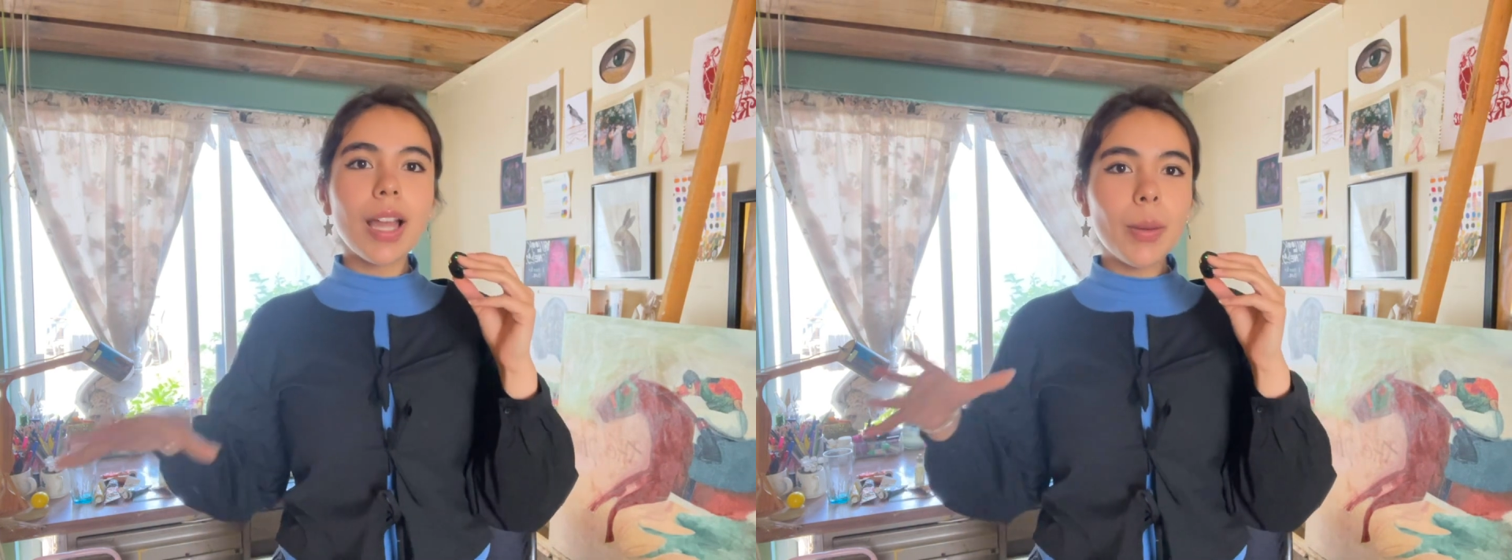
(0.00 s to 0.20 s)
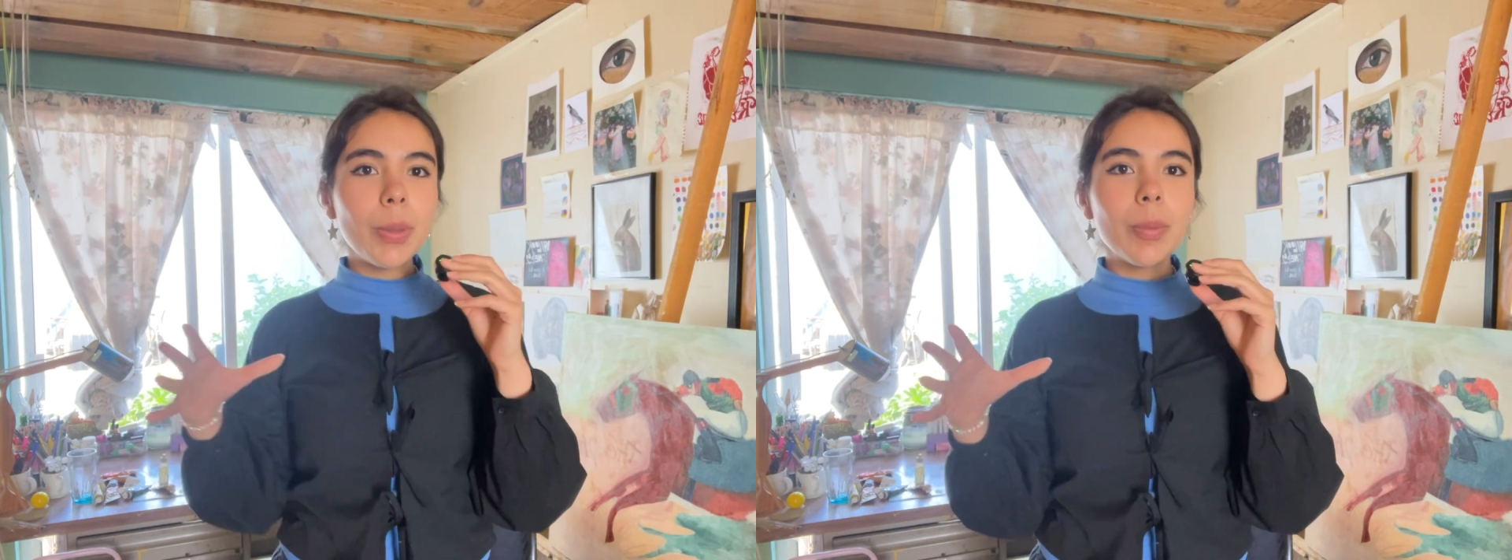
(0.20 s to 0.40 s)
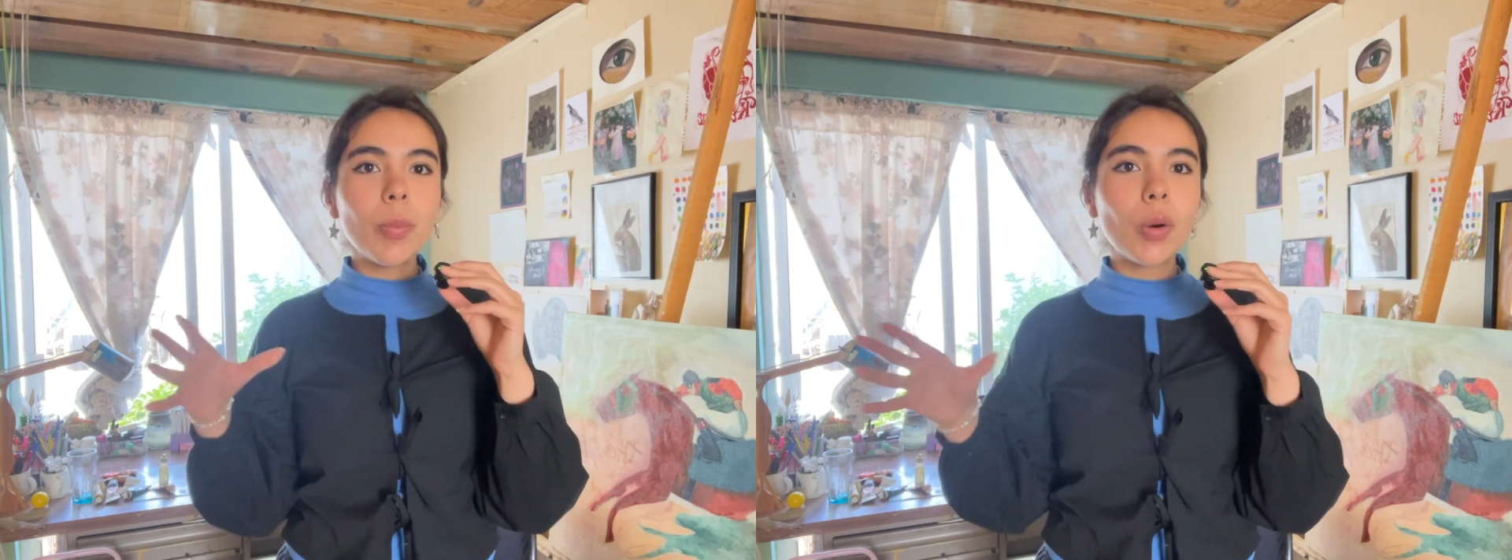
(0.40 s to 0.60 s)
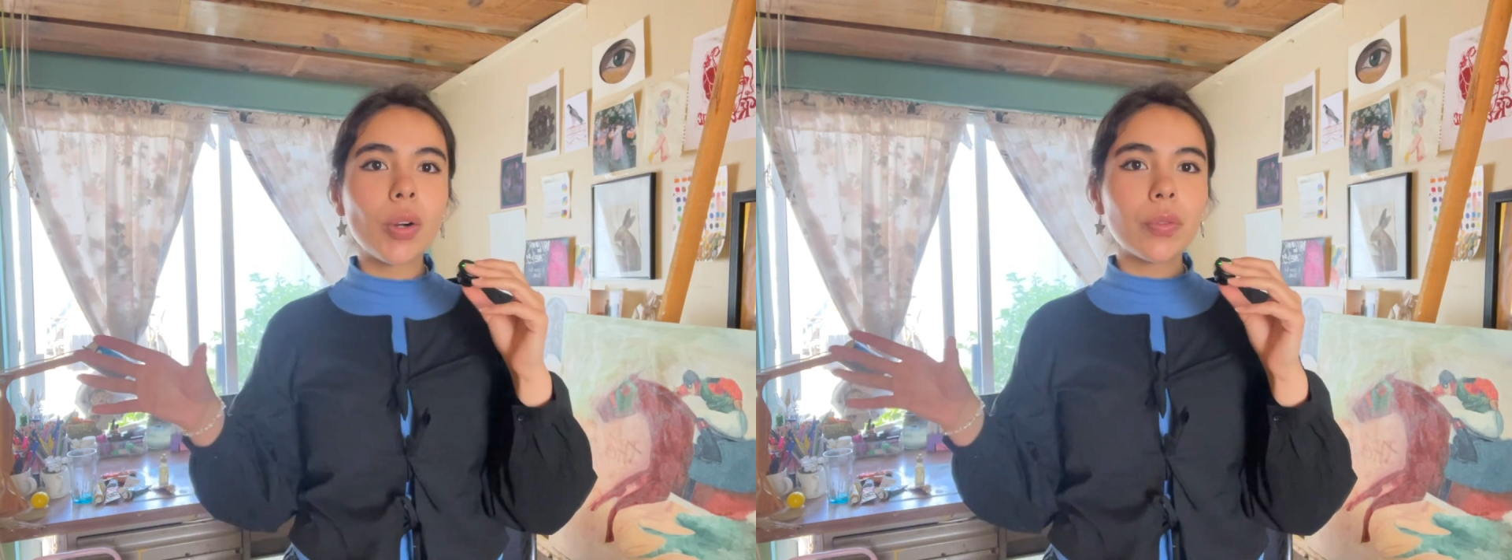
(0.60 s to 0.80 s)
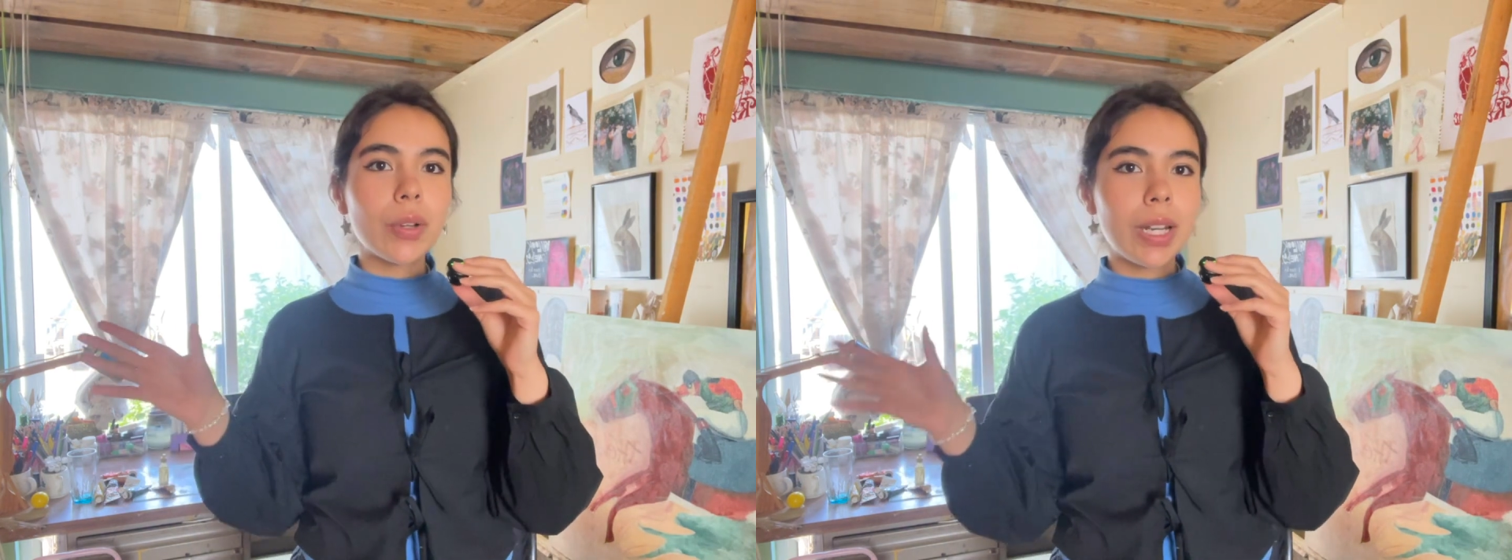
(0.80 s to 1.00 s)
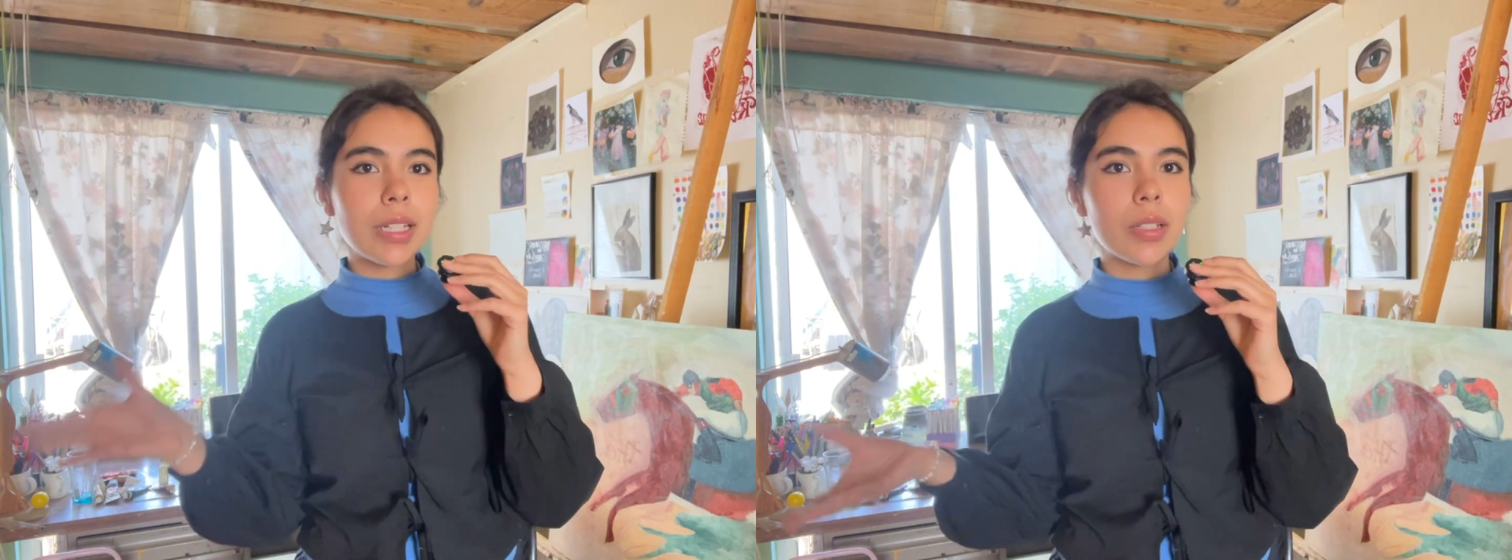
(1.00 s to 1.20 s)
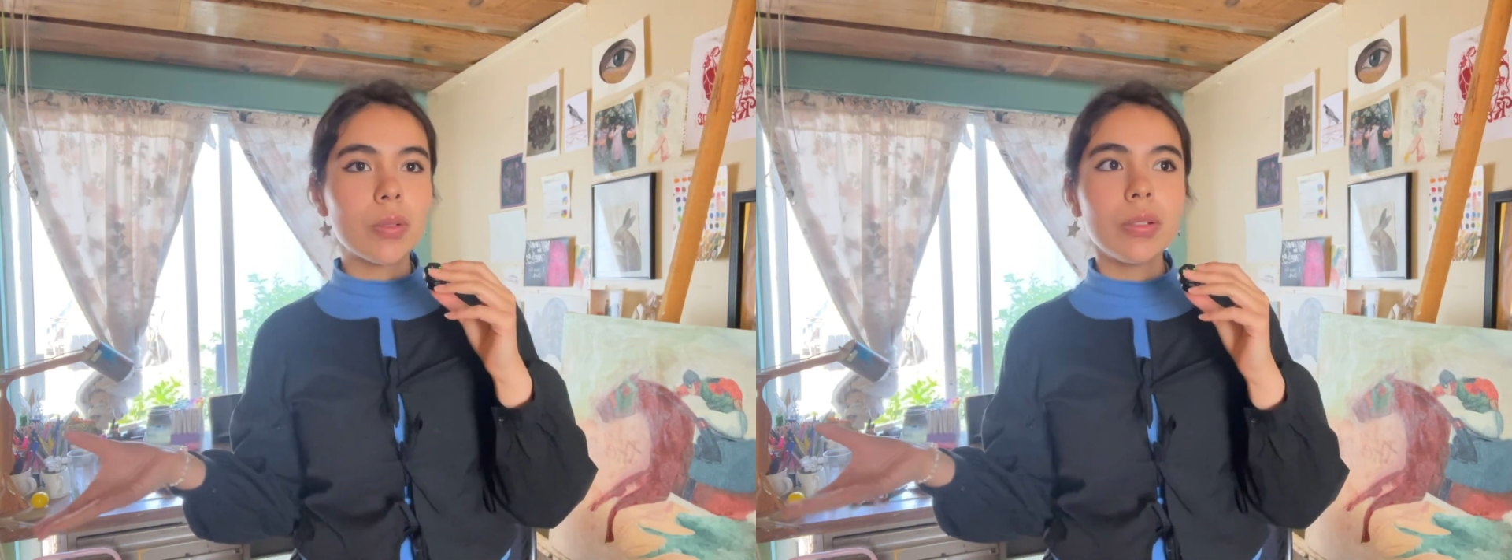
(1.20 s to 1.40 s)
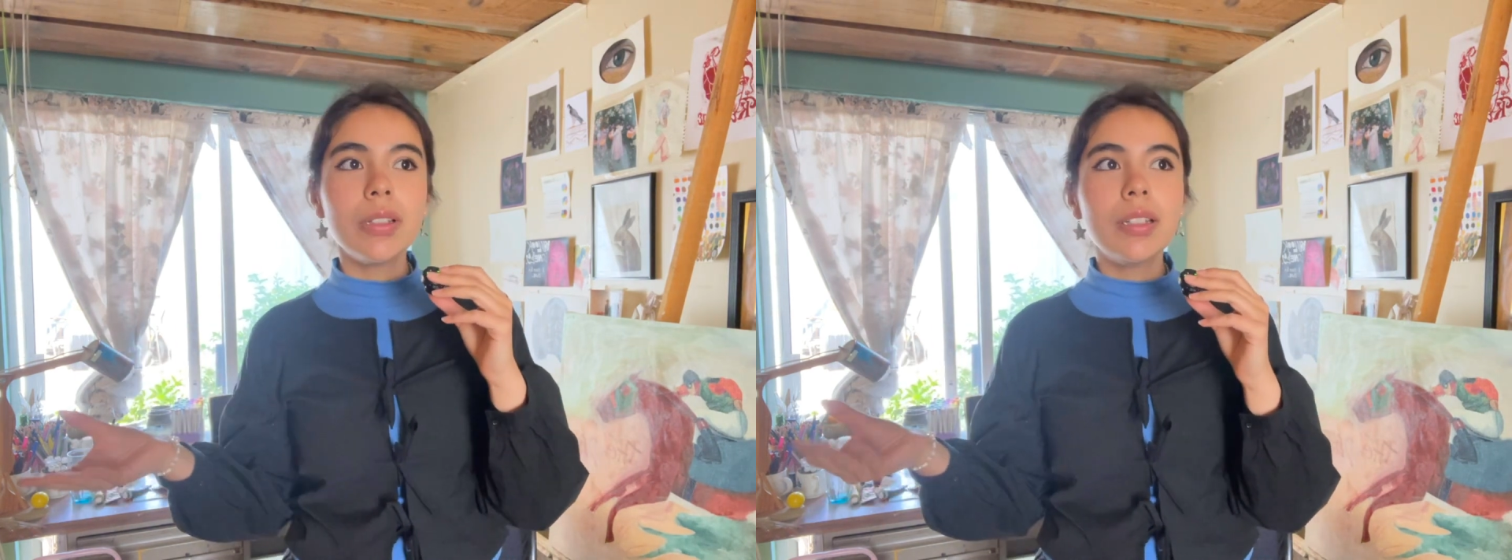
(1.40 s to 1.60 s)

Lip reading: a bit more of what I do